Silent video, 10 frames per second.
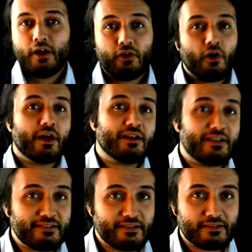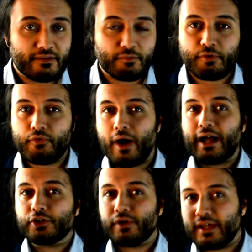longer distances before
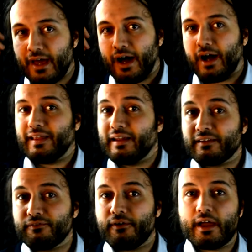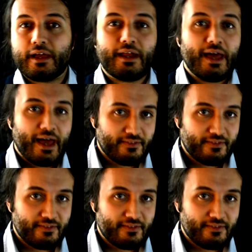actually identifying an,